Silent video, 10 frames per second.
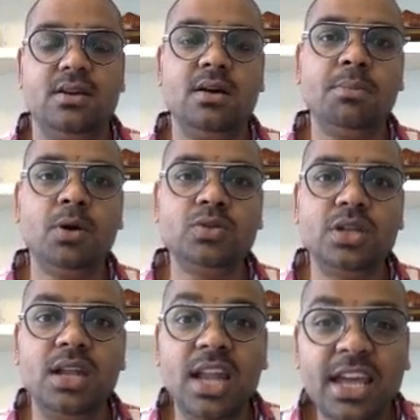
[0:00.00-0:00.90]
about
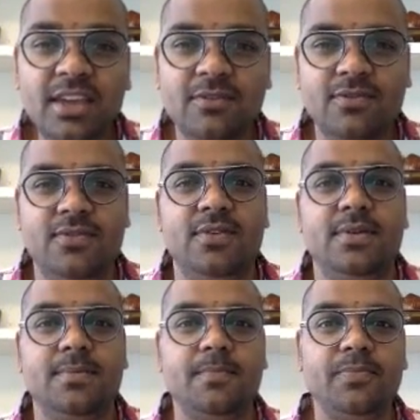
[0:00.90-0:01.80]
life
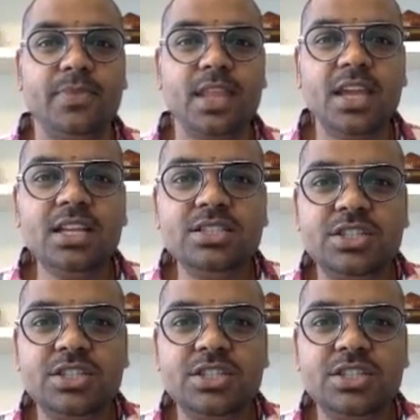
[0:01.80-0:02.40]
in